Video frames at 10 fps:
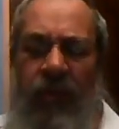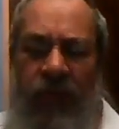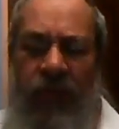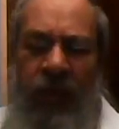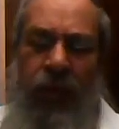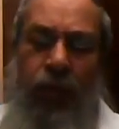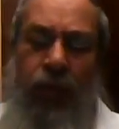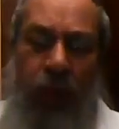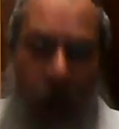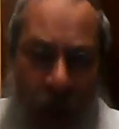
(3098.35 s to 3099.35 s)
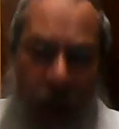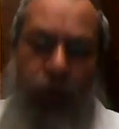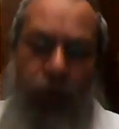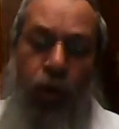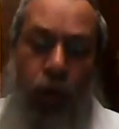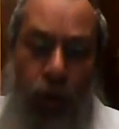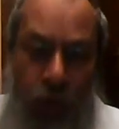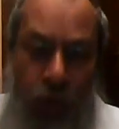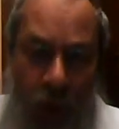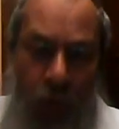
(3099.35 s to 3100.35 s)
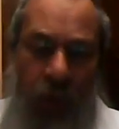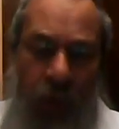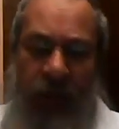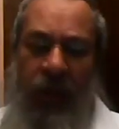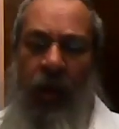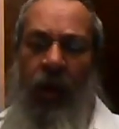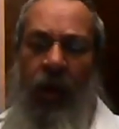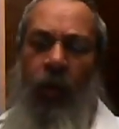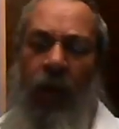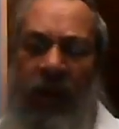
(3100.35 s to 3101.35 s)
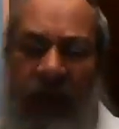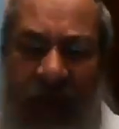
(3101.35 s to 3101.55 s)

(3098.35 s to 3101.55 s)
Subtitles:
Didn't God know where they are? Why did he